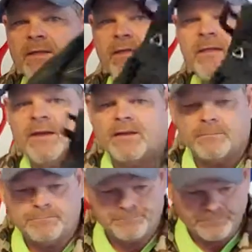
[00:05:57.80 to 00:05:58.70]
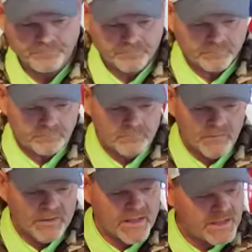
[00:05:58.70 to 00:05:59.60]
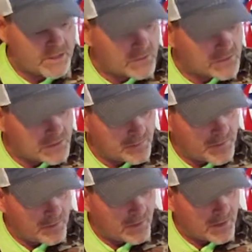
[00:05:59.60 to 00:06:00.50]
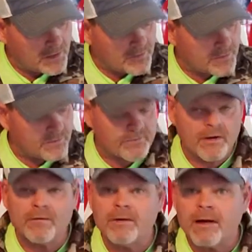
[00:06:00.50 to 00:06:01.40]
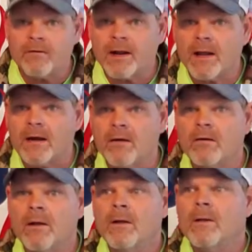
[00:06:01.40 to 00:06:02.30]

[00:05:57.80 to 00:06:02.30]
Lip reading: and thin. They used to be waterproof. I found out